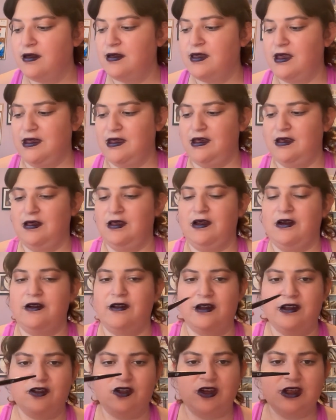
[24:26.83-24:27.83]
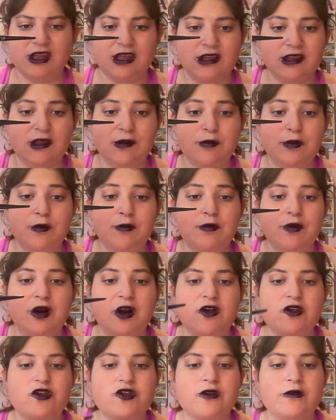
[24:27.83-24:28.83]
This is literally just a lip
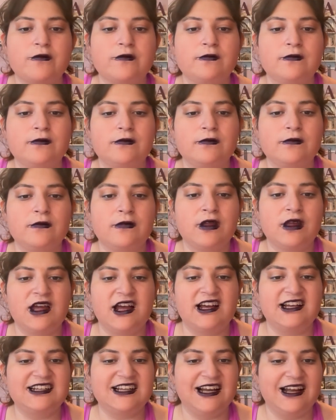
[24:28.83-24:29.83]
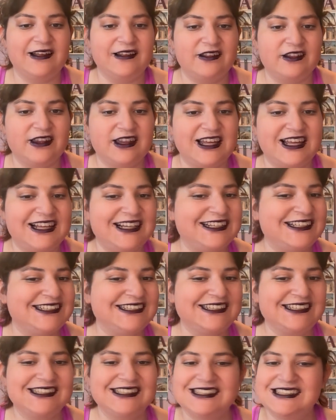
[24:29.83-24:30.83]
brush. Again, see?
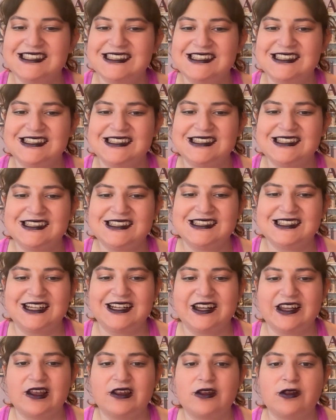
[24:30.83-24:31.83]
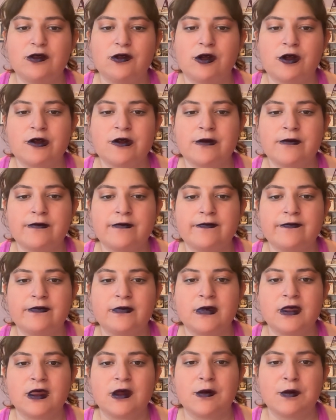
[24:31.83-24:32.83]
Kind of doesn't look
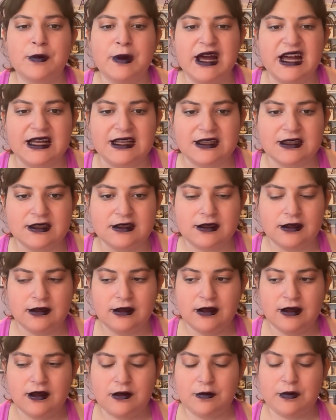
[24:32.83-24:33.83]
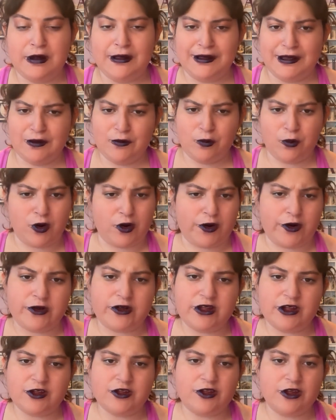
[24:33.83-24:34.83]
the best, but it
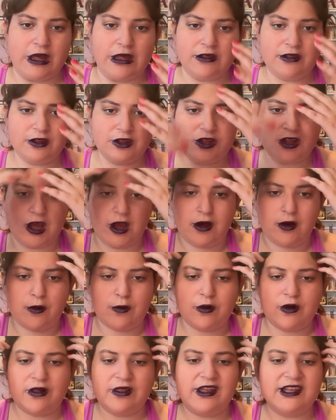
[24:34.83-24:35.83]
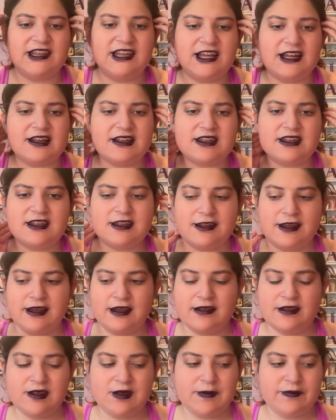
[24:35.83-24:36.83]
works. So we're going to let that
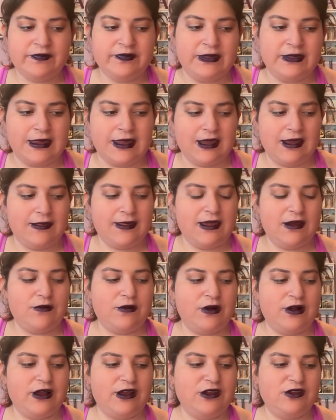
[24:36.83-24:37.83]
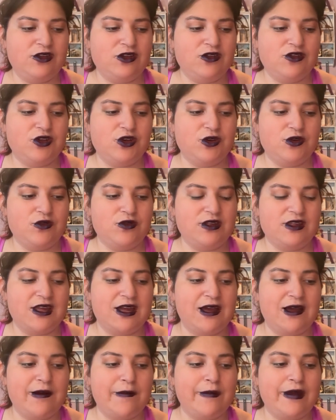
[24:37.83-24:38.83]
sit. And then we're going to do
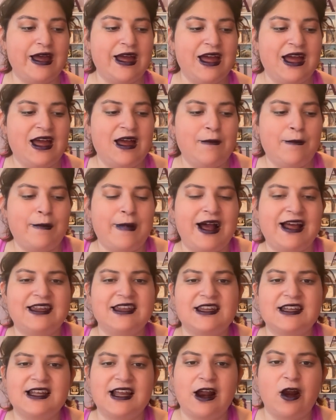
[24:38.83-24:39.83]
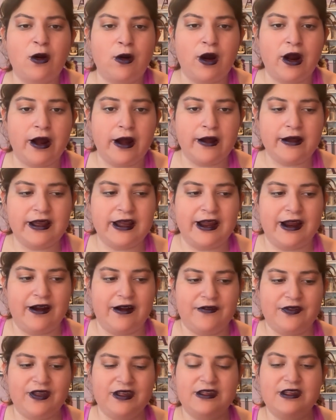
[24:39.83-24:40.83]
some mascara
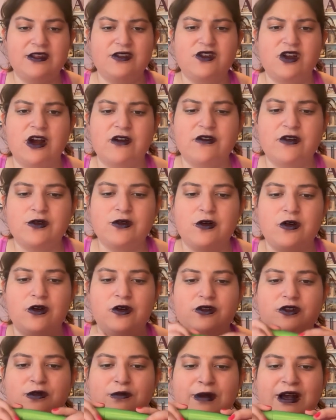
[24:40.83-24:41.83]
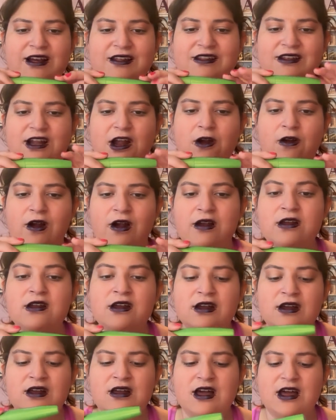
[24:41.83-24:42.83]
here. This is CoverGirl's mascara.
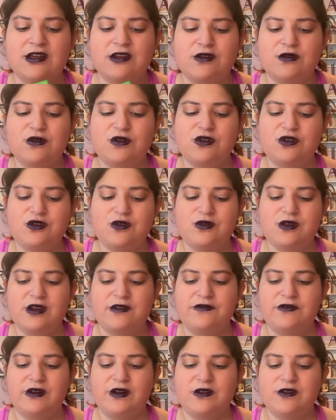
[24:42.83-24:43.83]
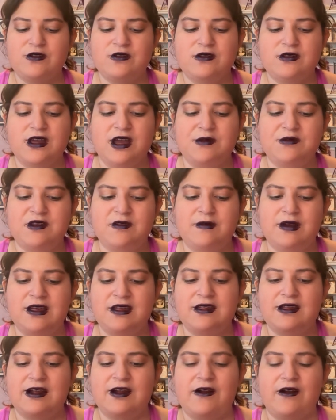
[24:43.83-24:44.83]
I use two different types of
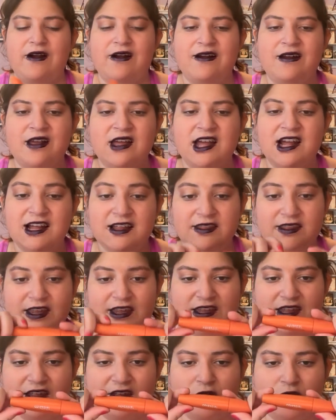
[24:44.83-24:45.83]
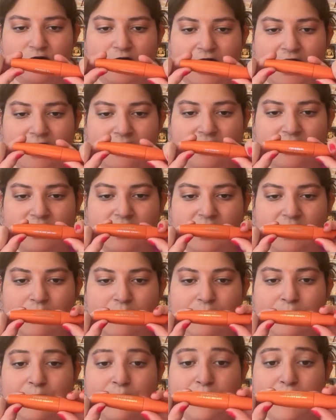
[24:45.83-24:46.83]
mascara. This is like
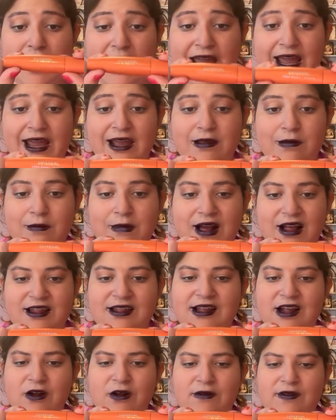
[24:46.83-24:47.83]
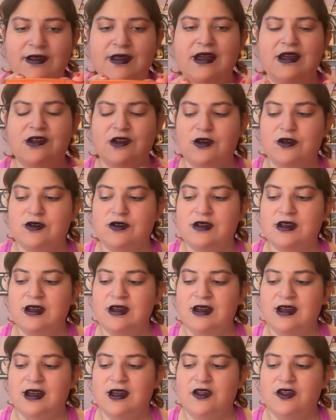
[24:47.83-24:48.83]
the main mascara that I use.
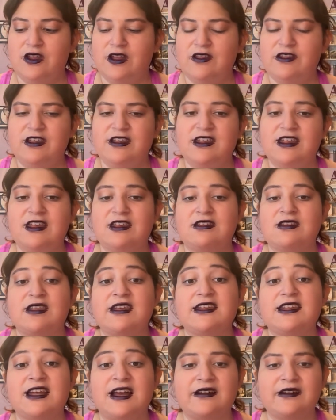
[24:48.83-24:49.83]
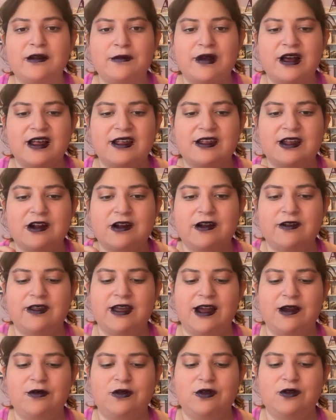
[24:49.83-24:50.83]
And then this is the second mascara
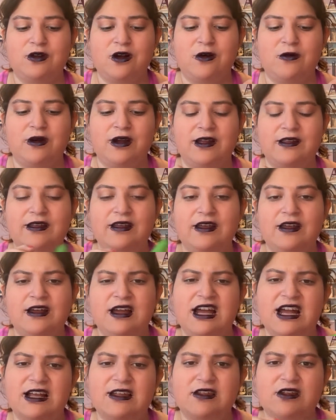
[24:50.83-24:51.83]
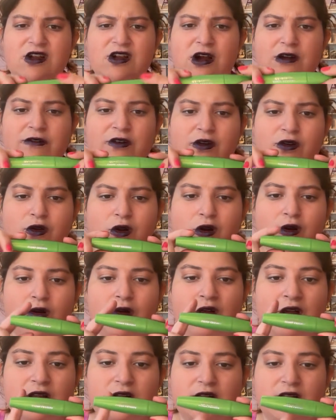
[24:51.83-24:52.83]
that I will go in. It's
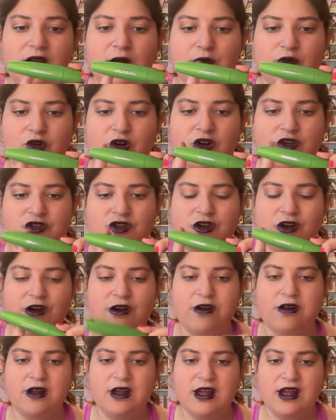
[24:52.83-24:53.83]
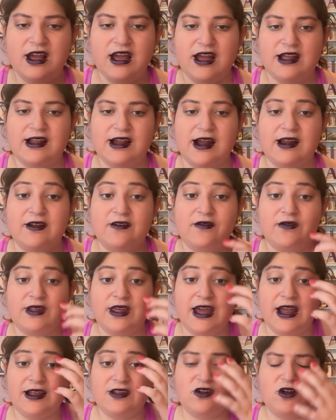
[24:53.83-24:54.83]
CoverGirl Plum Crusher. It kind of
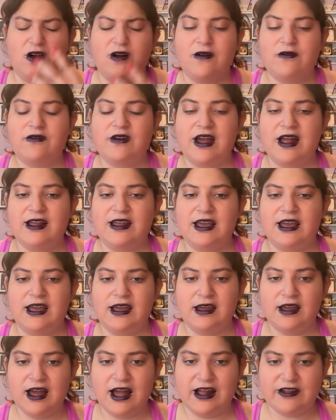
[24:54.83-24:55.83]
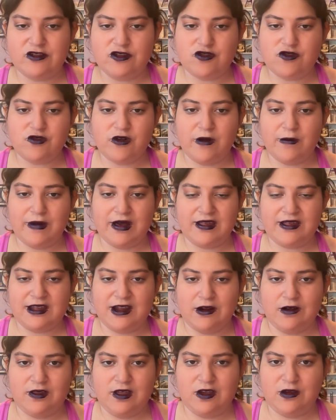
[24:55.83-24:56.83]
takes off any extra
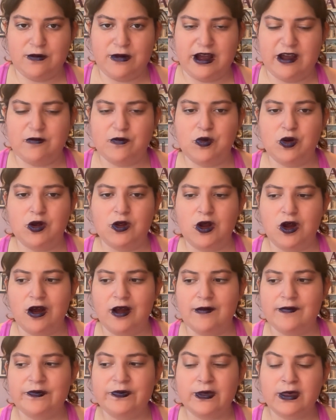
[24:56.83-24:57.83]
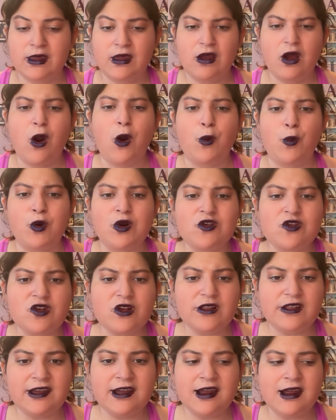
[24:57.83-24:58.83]
mascara that you might have put on
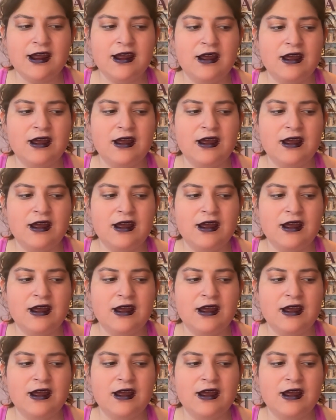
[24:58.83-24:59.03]
originally.